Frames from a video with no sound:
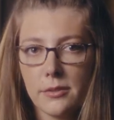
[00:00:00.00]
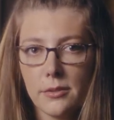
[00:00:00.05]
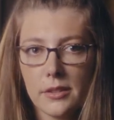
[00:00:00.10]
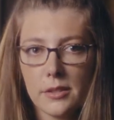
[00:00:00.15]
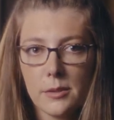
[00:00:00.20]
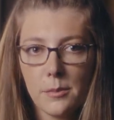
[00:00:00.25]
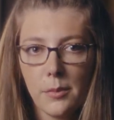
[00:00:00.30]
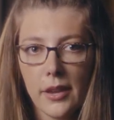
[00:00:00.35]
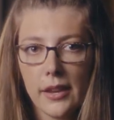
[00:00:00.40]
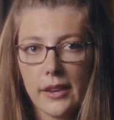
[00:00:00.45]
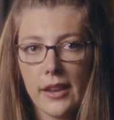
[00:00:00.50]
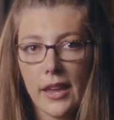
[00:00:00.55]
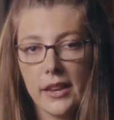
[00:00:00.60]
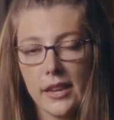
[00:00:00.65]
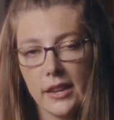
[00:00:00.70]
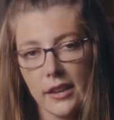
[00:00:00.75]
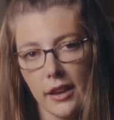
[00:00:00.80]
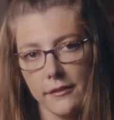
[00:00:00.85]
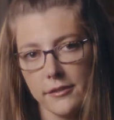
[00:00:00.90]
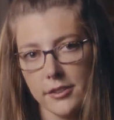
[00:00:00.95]
to explain any
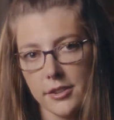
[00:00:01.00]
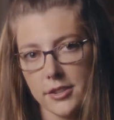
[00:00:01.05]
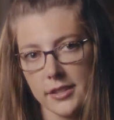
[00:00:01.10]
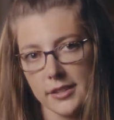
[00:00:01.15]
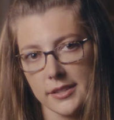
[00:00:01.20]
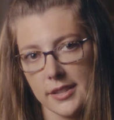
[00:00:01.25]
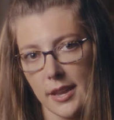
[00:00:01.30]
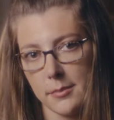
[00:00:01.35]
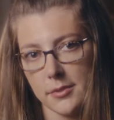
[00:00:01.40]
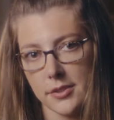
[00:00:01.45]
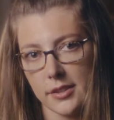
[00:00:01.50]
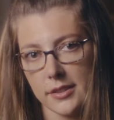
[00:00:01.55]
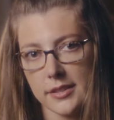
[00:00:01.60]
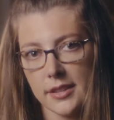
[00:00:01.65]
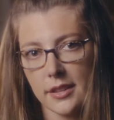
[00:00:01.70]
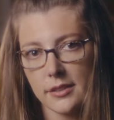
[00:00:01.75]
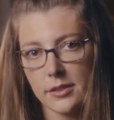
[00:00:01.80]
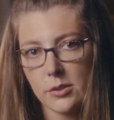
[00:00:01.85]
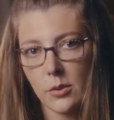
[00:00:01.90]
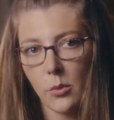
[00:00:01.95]
coverage exceptions
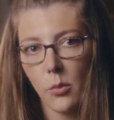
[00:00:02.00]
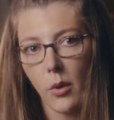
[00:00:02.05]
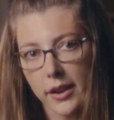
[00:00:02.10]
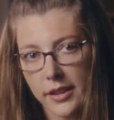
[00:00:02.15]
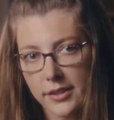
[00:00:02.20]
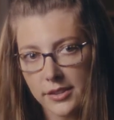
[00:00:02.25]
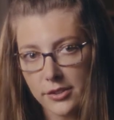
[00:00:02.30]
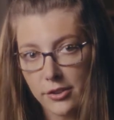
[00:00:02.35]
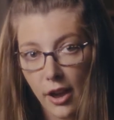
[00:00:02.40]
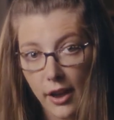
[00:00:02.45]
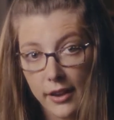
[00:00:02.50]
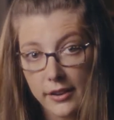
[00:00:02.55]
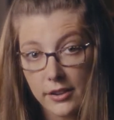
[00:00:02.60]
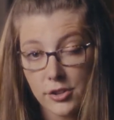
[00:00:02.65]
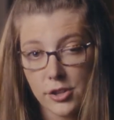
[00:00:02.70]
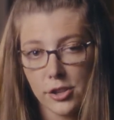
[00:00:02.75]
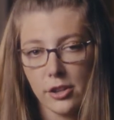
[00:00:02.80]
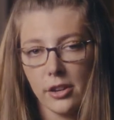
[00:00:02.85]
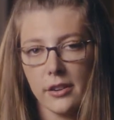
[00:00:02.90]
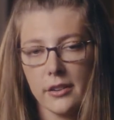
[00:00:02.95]
as to what is not
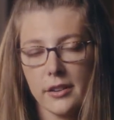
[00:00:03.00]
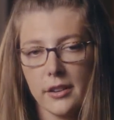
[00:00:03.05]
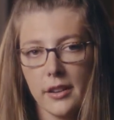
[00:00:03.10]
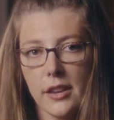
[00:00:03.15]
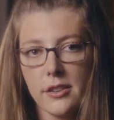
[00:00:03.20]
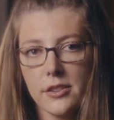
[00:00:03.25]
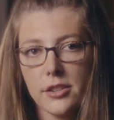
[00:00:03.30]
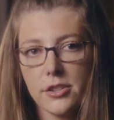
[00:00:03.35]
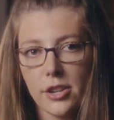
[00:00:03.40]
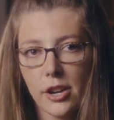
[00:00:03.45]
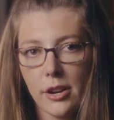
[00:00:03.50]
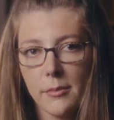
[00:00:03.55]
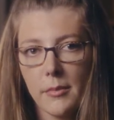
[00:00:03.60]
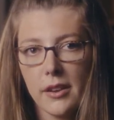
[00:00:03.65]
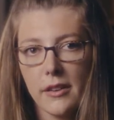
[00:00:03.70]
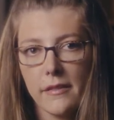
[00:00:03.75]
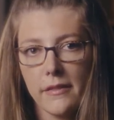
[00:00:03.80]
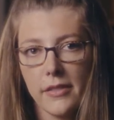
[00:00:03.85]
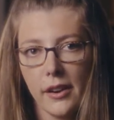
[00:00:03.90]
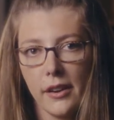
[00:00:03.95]
insured and determine
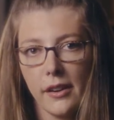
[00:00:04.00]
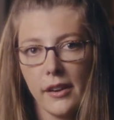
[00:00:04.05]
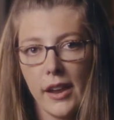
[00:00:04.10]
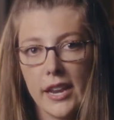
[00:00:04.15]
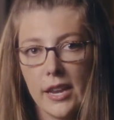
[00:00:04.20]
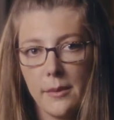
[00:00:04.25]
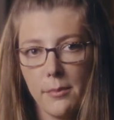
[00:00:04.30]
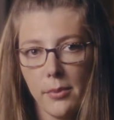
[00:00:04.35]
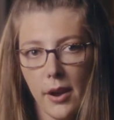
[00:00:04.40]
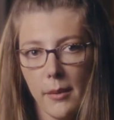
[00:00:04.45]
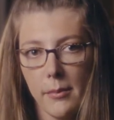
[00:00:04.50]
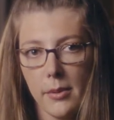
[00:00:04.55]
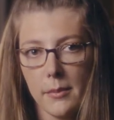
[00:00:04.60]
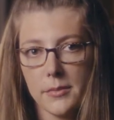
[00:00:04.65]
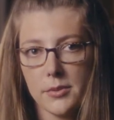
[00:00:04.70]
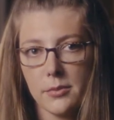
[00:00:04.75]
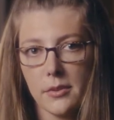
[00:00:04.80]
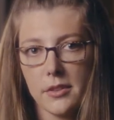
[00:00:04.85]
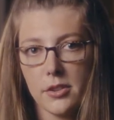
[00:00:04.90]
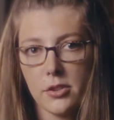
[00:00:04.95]
if there are any
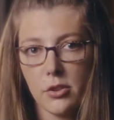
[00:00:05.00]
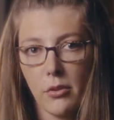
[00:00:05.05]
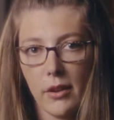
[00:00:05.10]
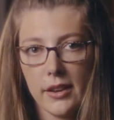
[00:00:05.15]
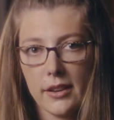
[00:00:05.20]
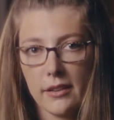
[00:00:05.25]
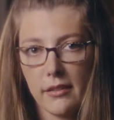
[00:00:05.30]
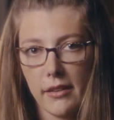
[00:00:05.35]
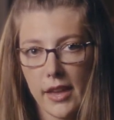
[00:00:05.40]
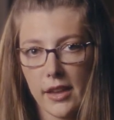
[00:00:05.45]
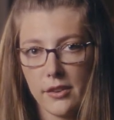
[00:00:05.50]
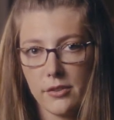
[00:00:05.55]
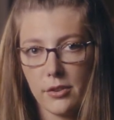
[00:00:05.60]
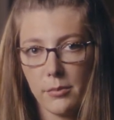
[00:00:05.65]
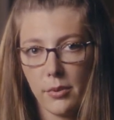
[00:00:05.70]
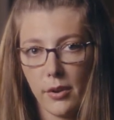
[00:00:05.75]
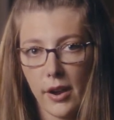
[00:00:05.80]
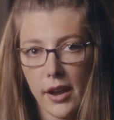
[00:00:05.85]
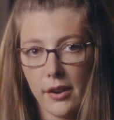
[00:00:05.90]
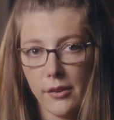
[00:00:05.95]
problems with adjoining land or
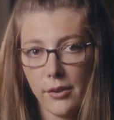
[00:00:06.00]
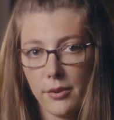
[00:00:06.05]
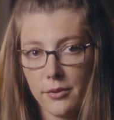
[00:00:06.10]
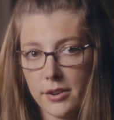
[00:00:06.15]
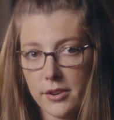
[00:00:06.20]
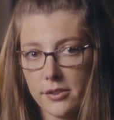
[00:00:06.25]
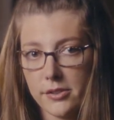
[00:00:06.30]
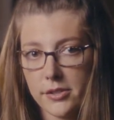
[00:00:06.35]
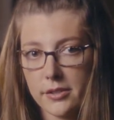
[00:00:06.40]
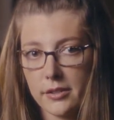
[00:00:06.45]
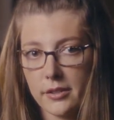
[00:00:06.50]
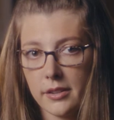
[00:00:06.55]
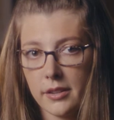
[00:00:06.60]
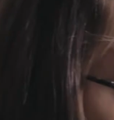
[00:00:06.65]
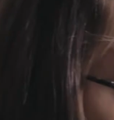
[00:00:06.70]
prior owners.